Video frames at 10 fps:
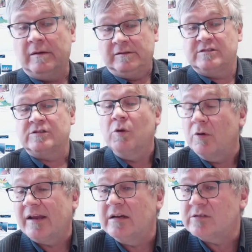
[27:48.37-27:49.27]
snow
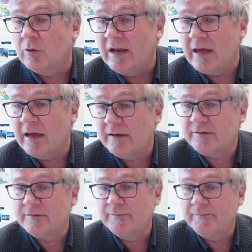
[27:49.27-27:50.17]
and ice on
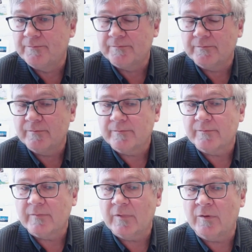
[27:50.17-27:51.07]
land.
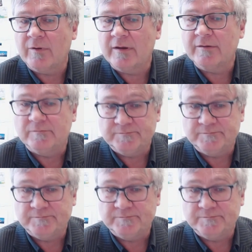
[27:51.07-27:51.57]
All right.